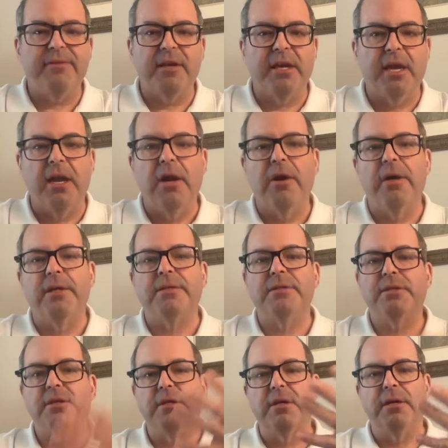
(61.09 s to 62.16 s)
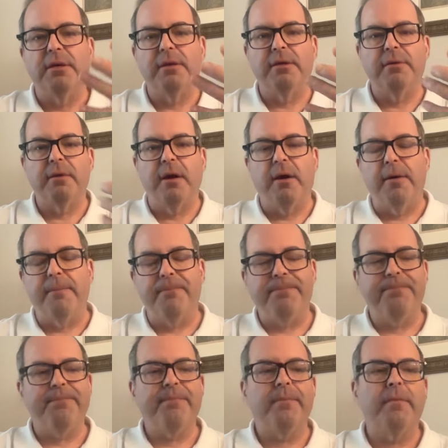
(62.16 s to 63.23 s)
the gear, it's
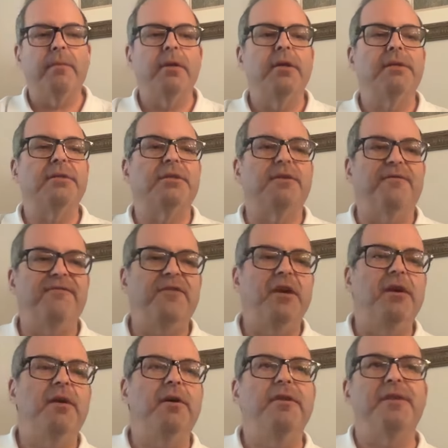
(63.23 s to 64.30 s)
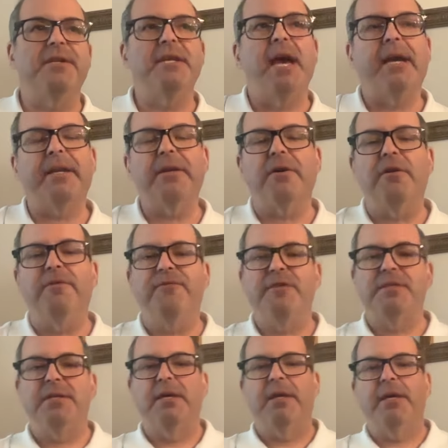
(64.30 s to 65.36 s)
the feel, the technical
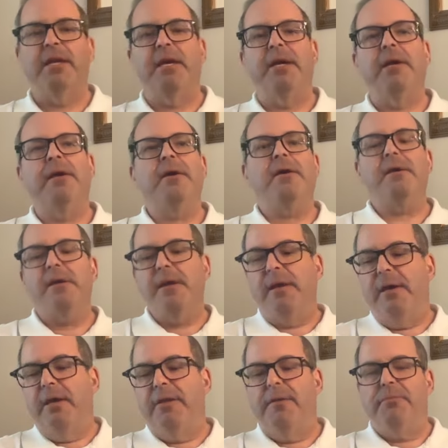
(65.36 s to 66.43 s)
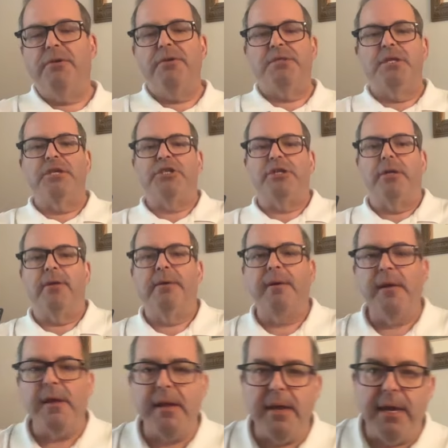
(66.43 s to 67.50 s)
facility, and the musician.
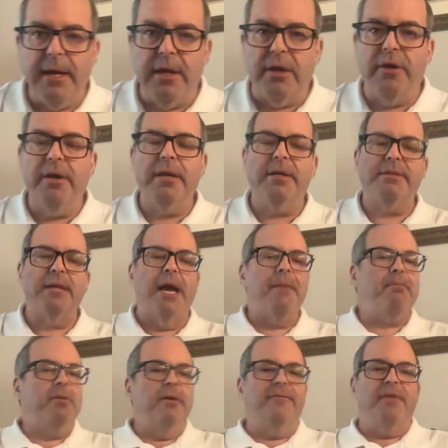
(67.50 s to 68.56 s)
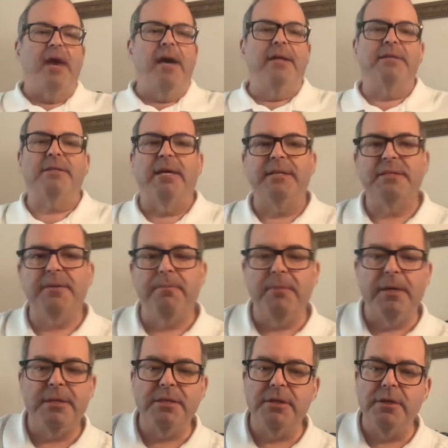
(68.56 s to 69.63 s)
And a good example of that is I
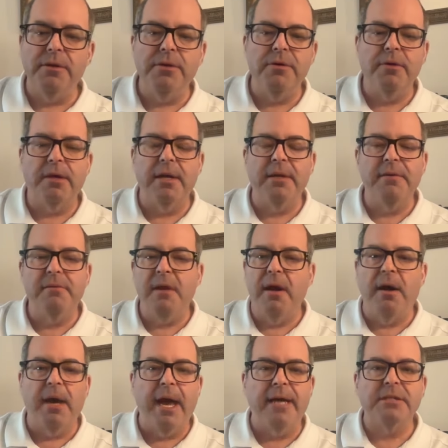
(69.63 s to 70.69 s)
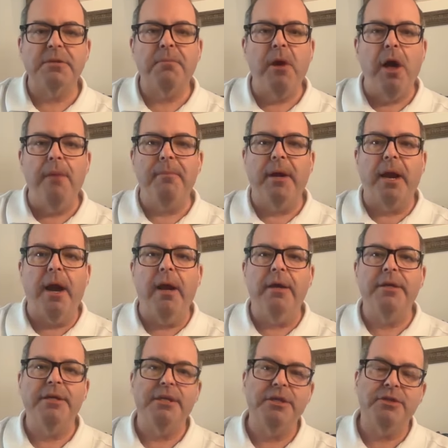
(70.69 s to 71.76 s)
submit to you, you could ask Paul
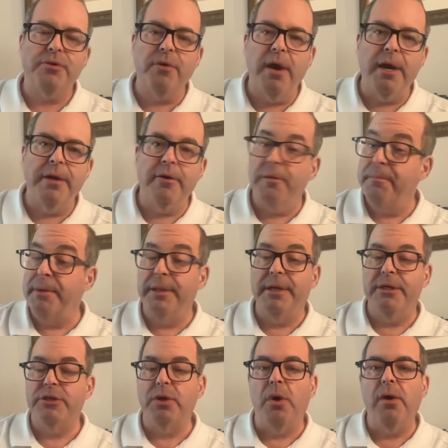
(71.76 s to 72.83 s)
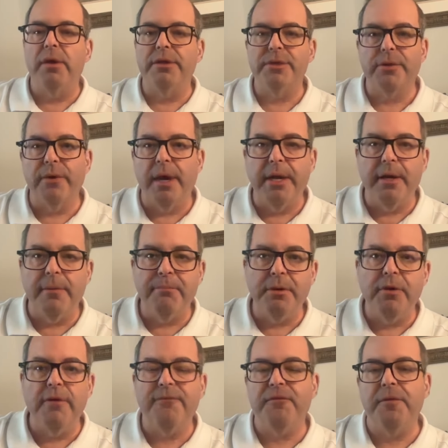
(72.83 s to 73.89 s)
McCartney to write or Billy Joel to write a
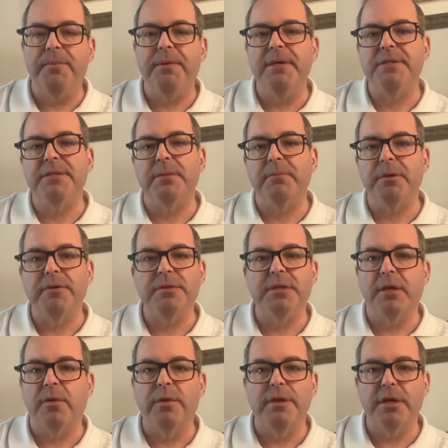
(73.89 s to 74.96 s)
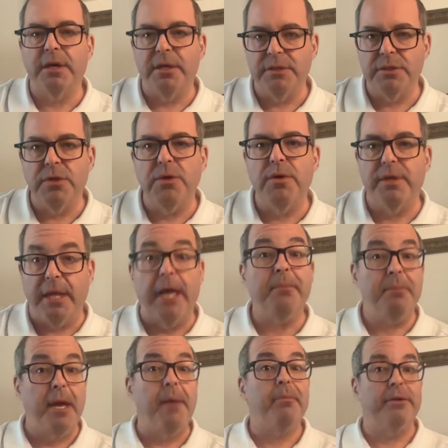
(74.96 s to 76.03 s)
beautiful piece of music with a kazoo, and
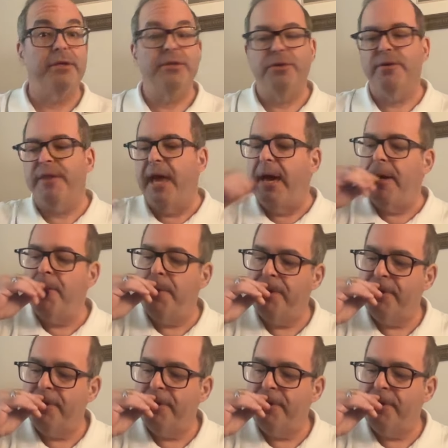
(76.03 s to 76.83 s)
they'd be able to do that.